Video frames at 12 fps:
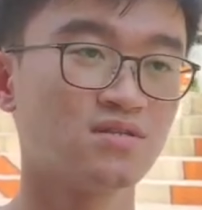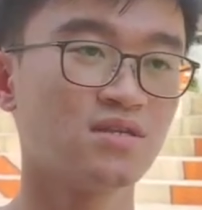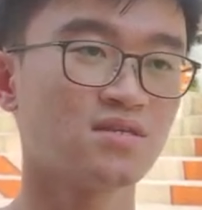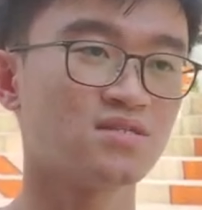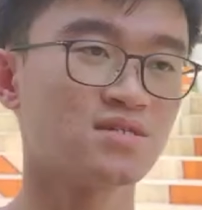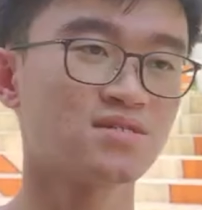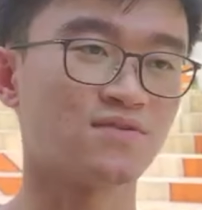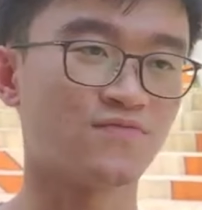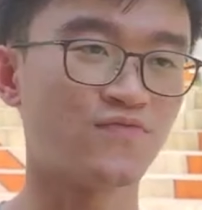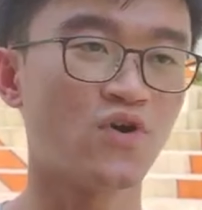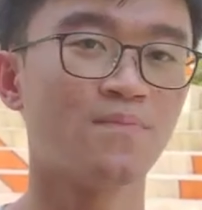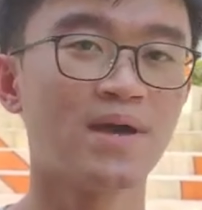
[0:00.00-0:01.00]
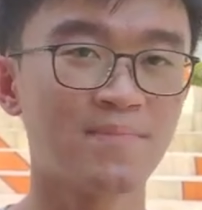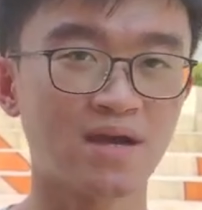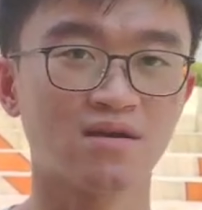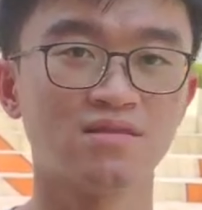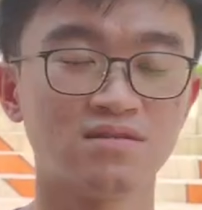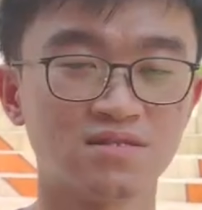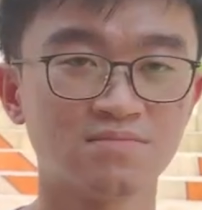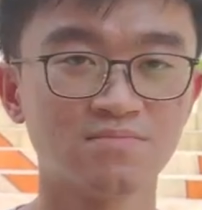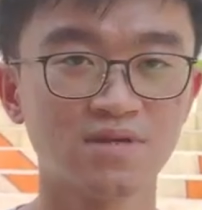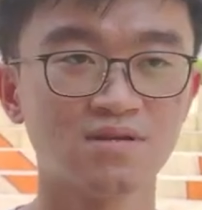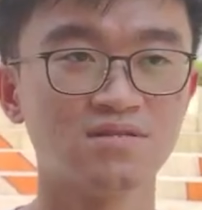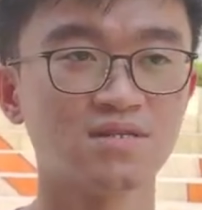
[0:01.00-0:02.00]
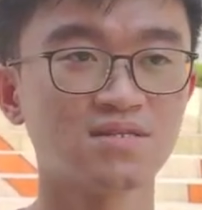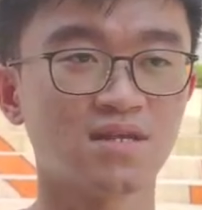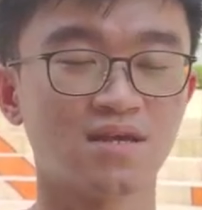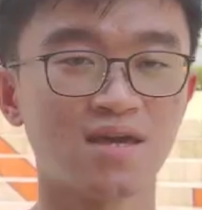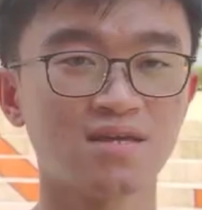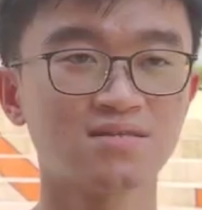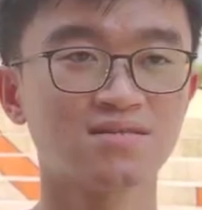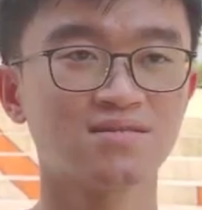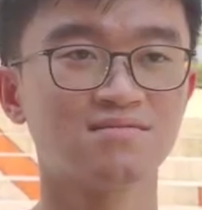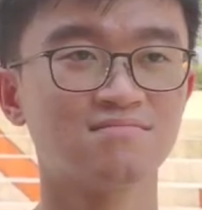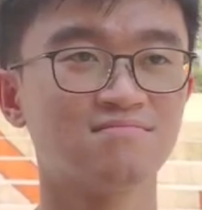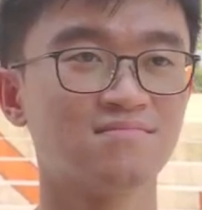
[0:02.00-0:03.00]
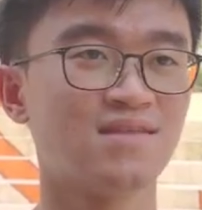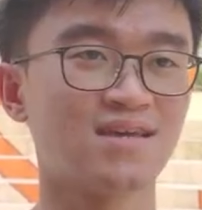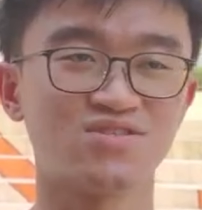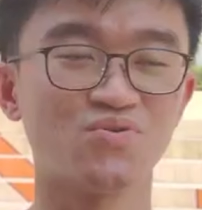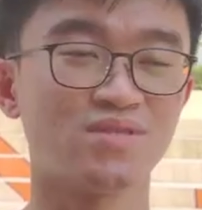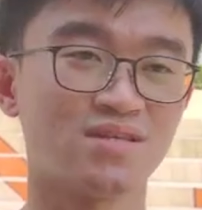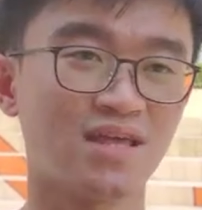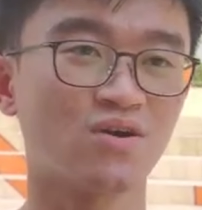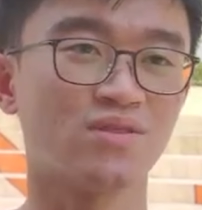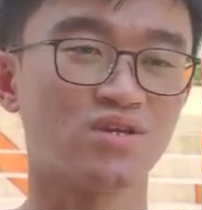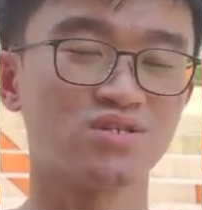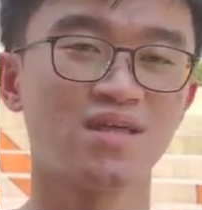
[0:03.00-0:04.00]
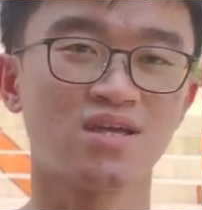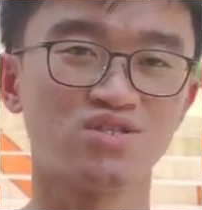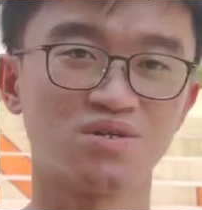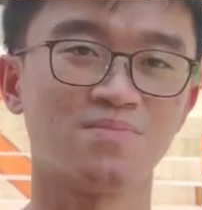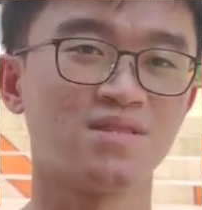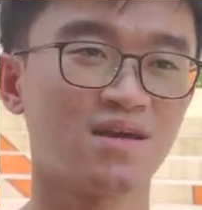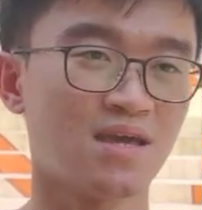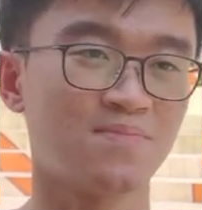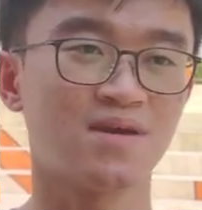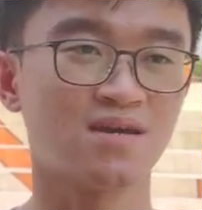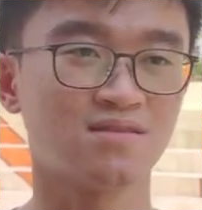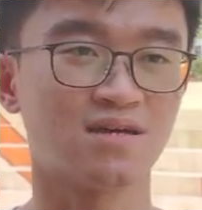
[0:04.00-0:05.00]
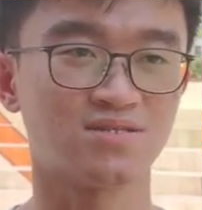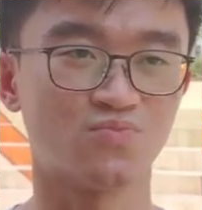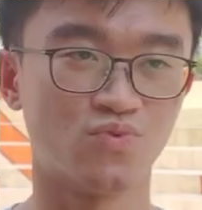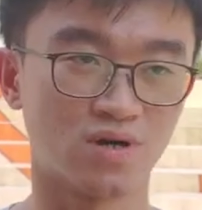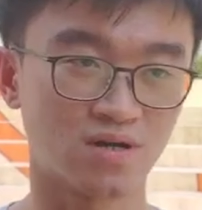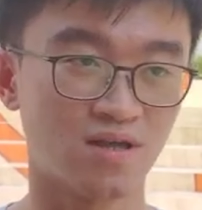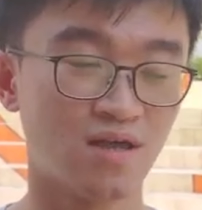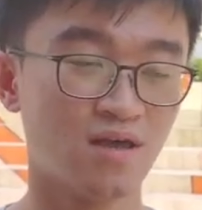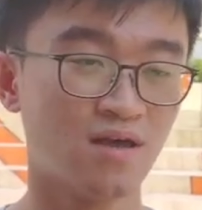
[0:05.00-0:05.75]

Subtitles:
This is just a fallback mechanism just in case there is no internet connection and Gemini API doesn't work.